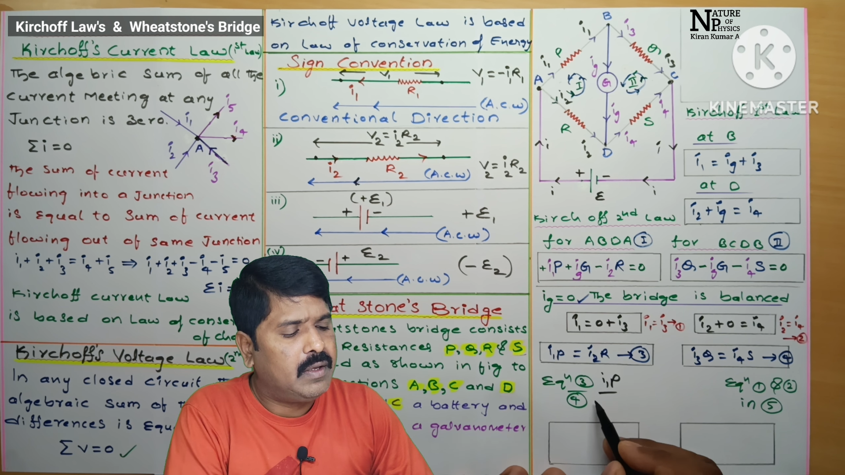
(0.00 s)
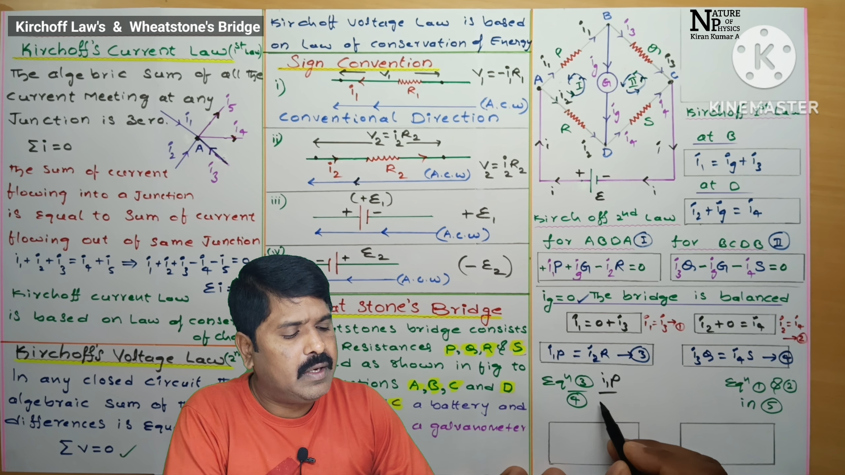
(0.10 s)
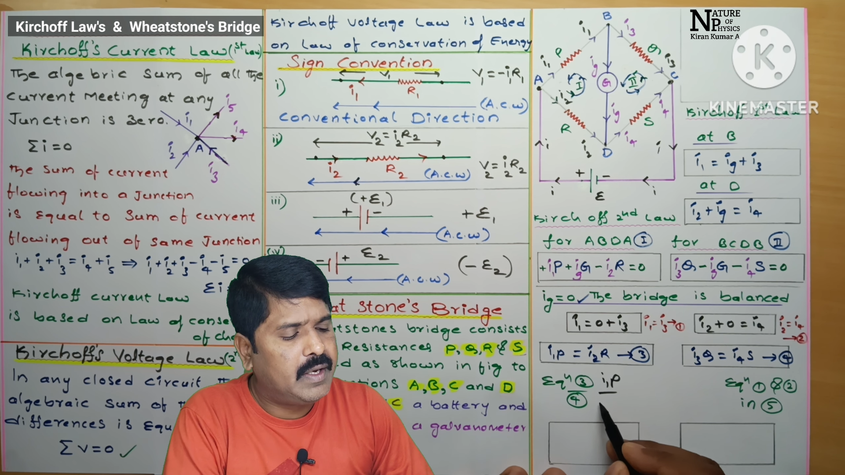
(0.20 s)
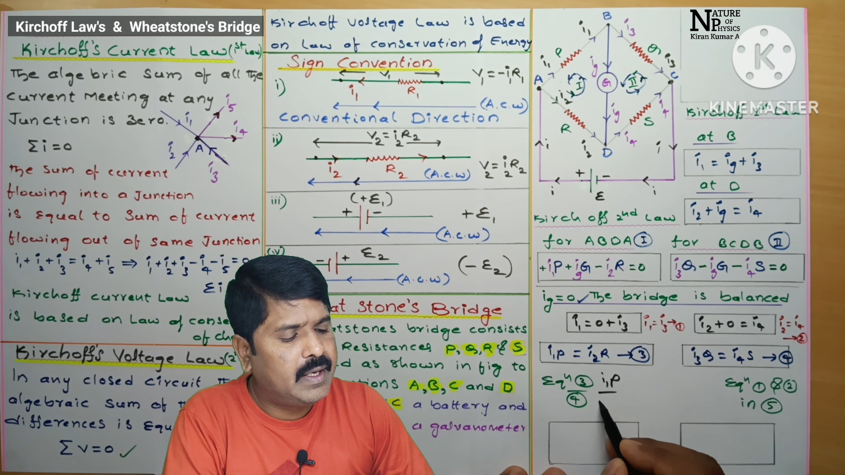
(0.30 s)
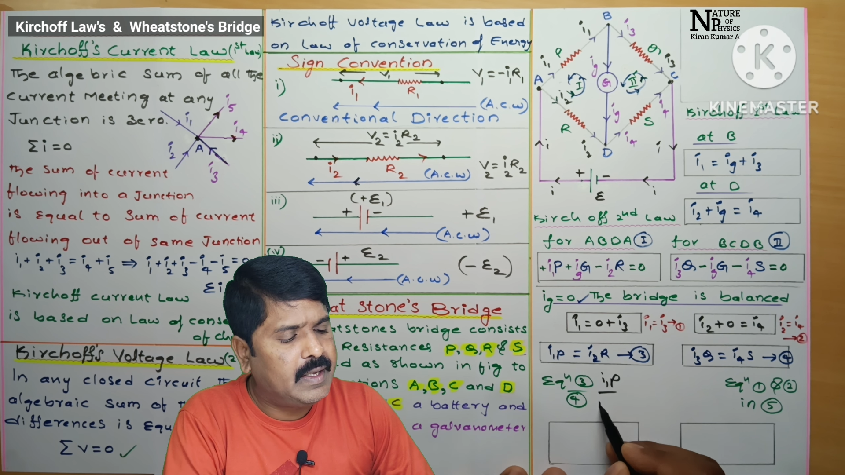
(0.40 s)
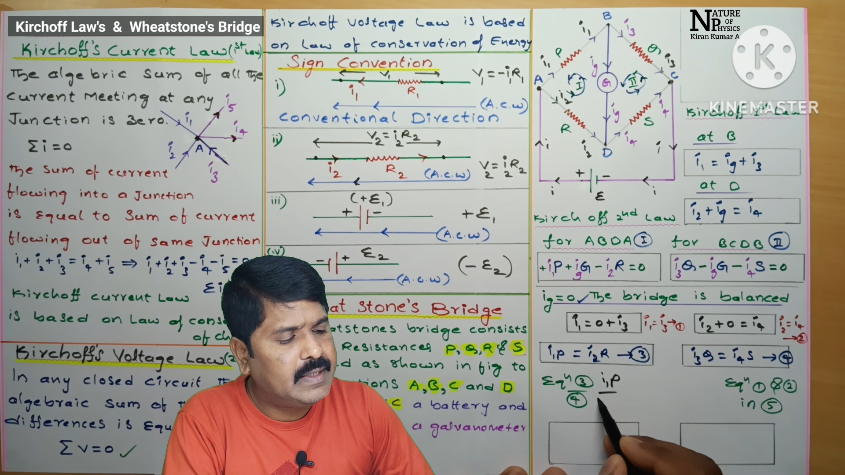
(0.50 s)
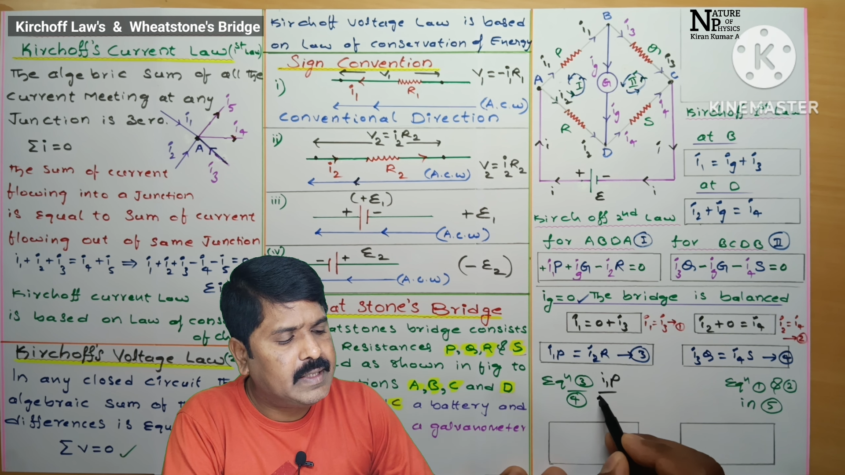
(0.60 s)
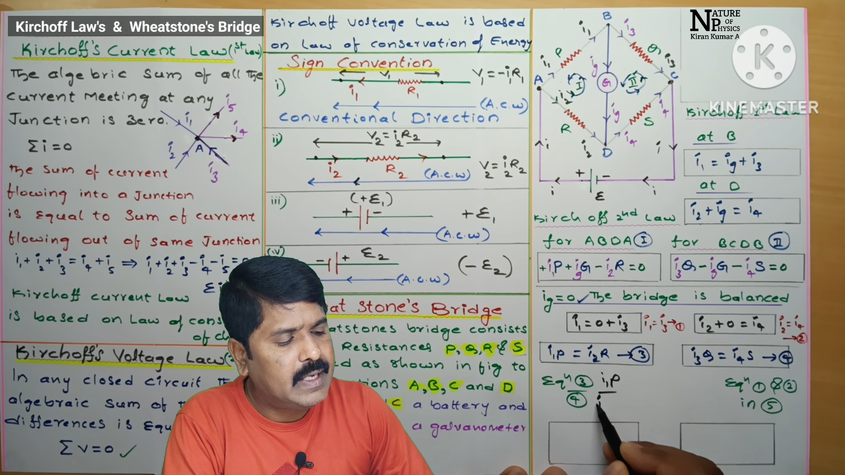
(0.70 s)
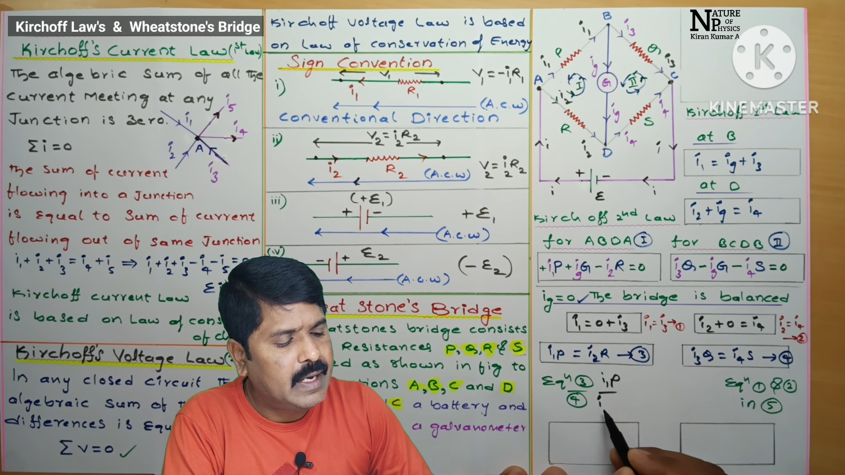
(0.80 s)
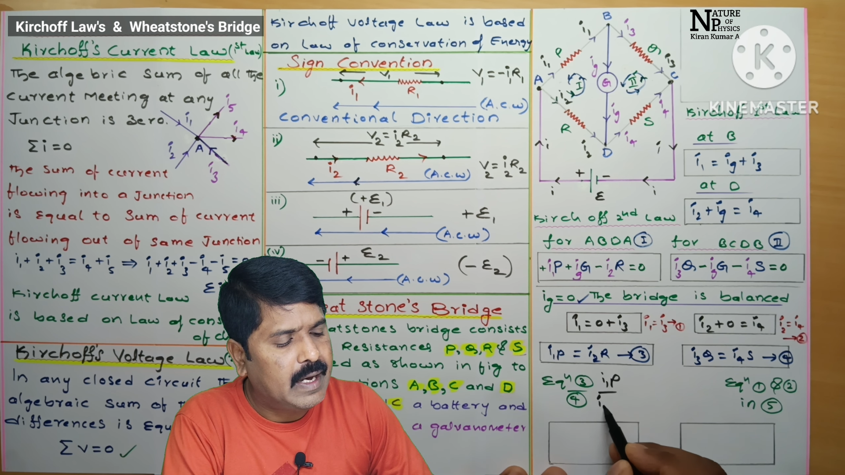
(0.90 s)
that
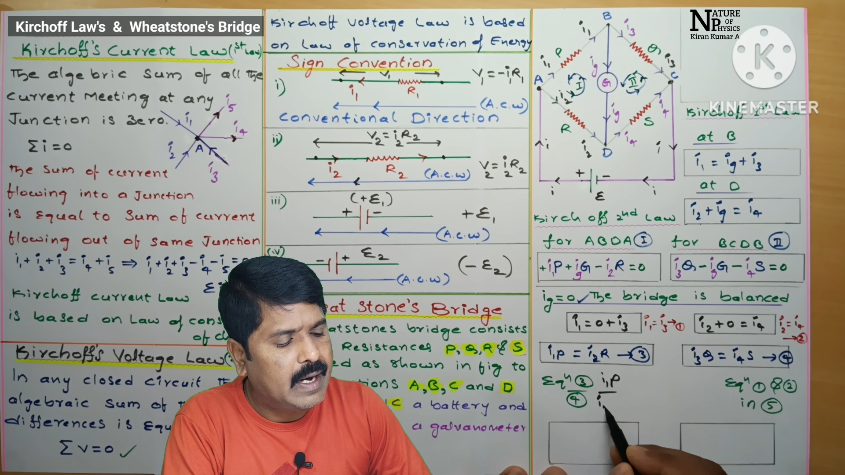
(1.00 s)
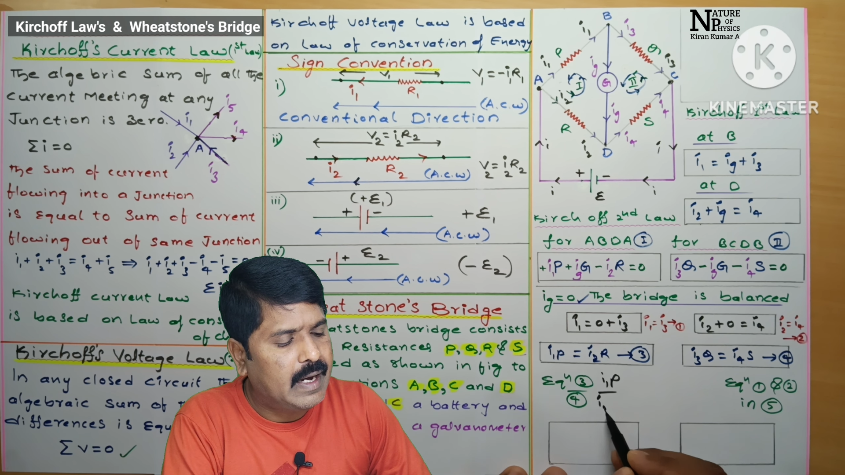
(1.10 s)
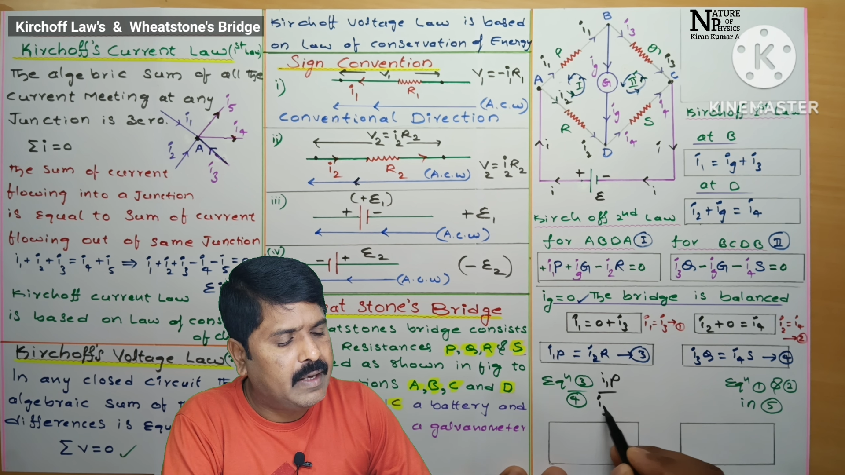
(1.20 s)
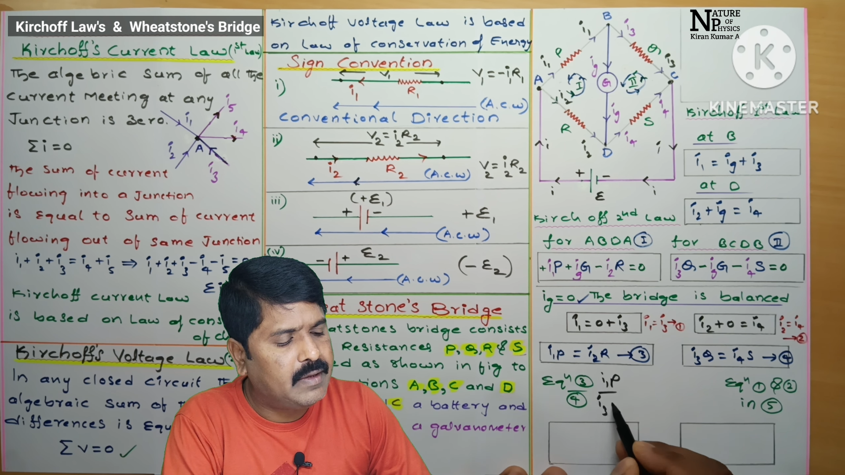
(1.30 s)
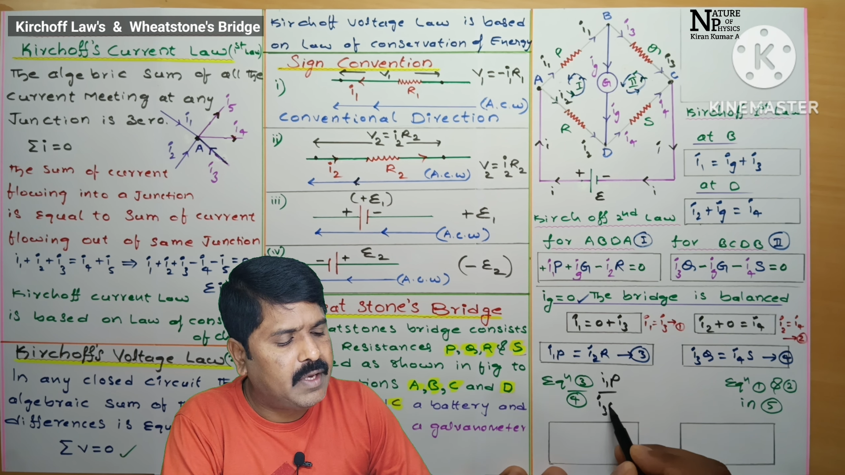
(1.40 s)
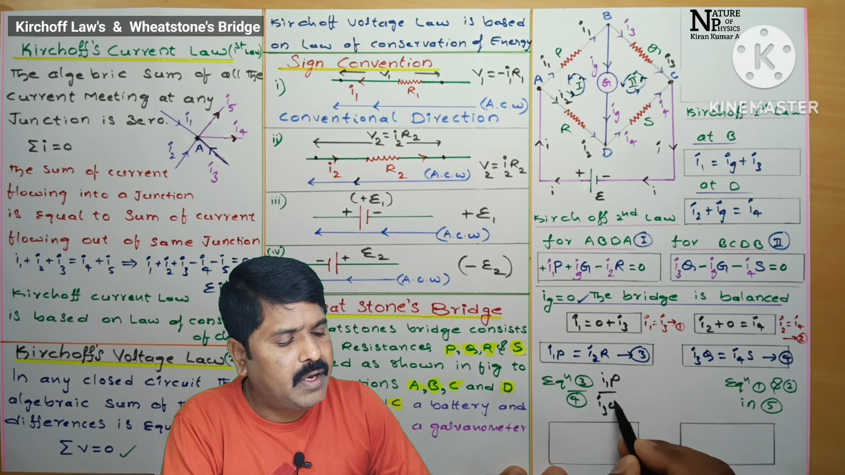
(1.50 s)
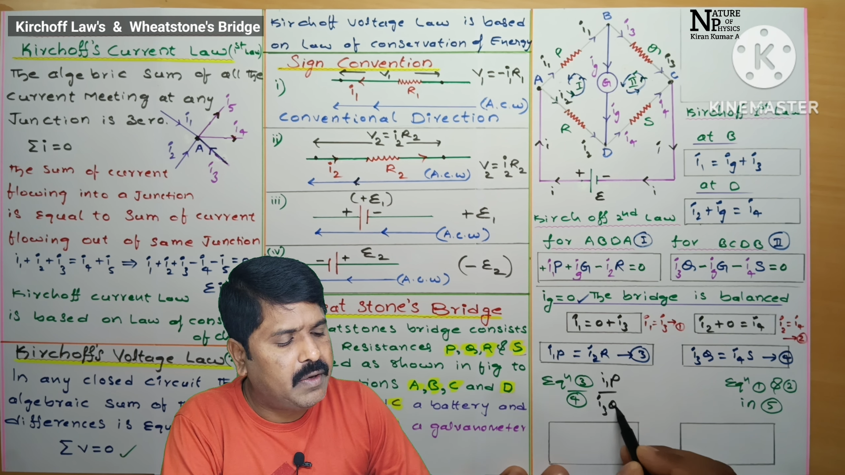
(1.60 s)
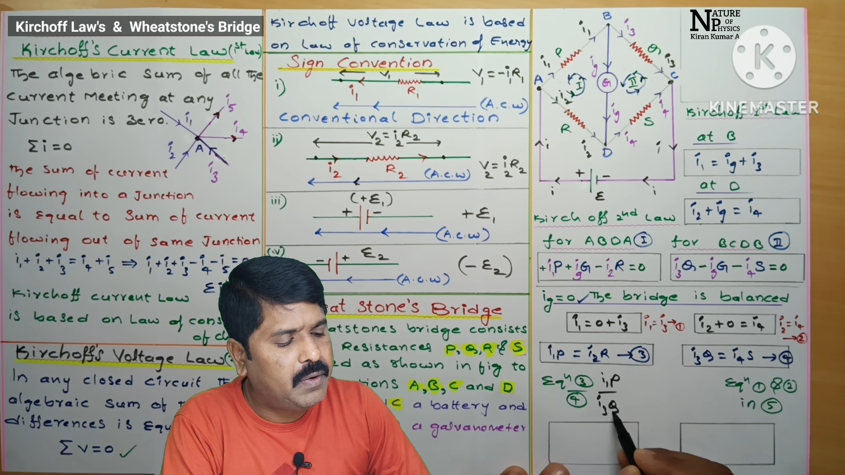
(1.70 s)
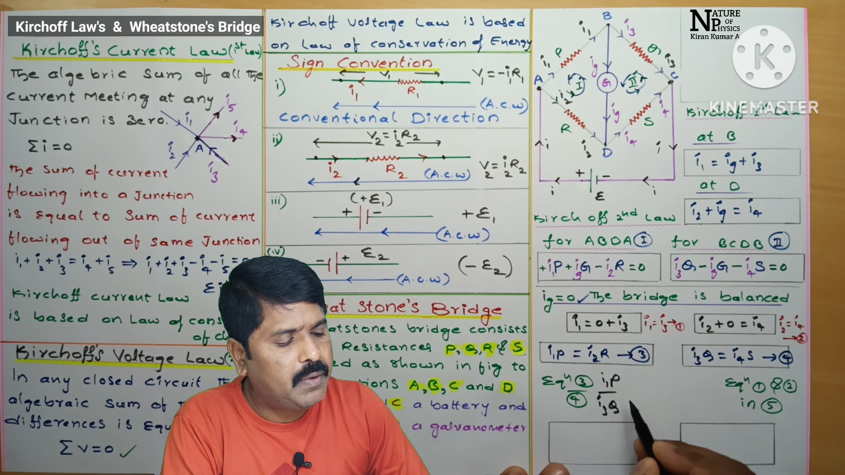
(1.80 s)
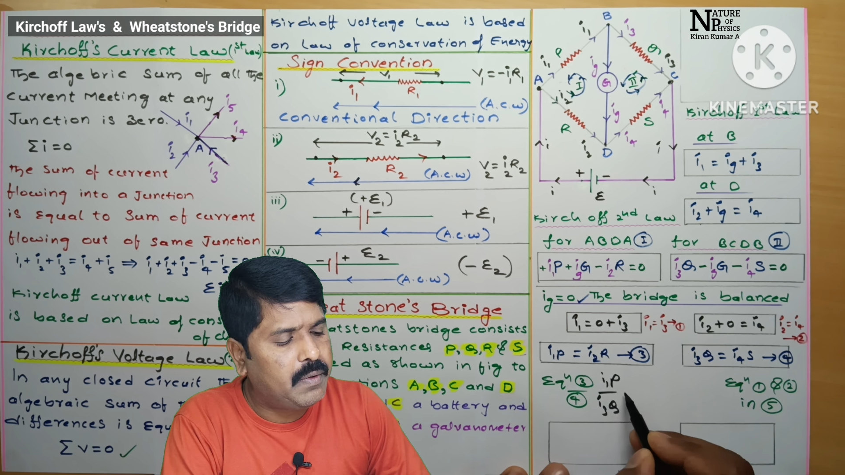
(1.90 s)
is
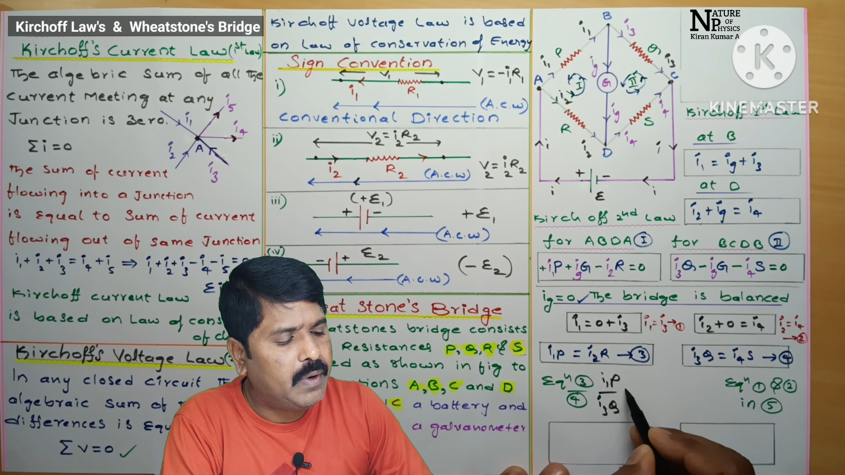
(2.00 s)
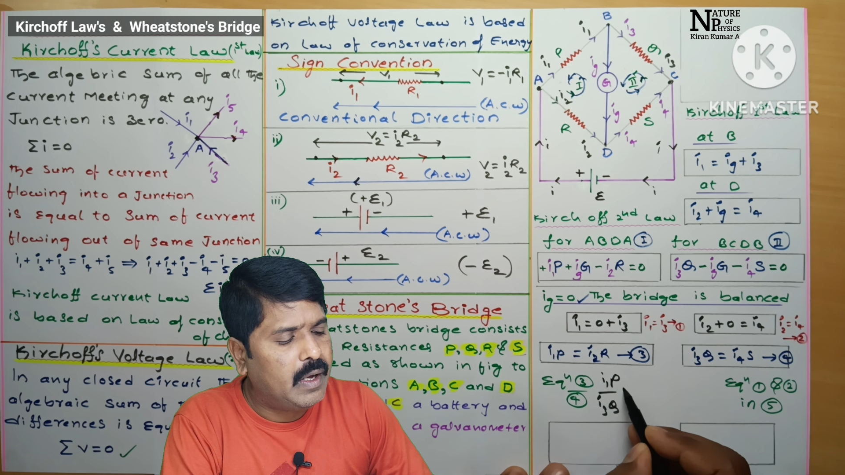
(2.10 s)
I3Q,